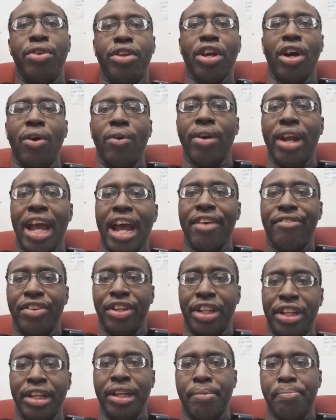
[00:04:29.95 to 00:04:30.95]
don't have a
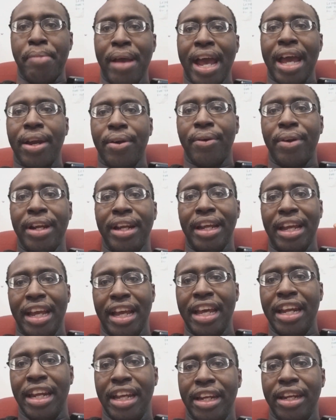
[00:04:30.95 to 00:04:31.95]
good battery
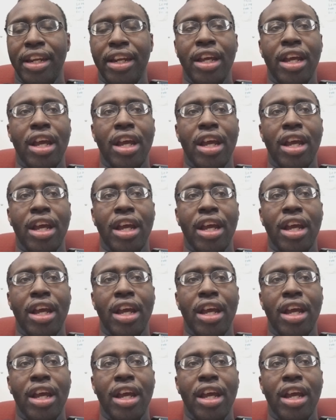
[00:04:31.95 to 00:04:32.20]
in it,